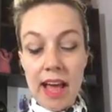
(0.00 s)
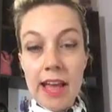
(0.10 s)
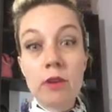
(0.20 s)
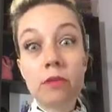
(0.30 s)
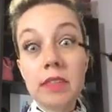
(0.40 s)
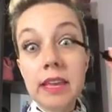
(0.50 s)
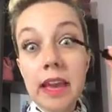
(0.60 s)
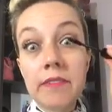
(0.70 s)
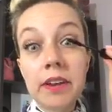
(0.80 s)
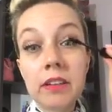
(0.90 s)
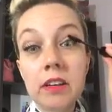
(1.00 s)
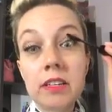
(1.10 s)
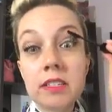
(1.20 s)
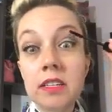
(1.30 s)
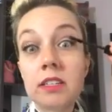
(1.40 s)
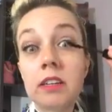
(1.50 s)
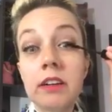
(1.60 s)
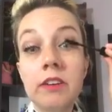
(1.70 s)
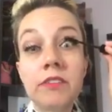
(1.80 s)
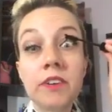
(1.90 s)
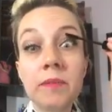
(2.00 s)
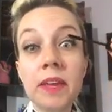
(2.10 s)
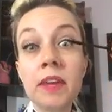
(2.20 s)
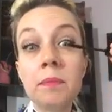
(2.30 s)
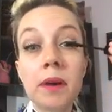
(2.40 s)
I don't think every look is gonna turn out for me,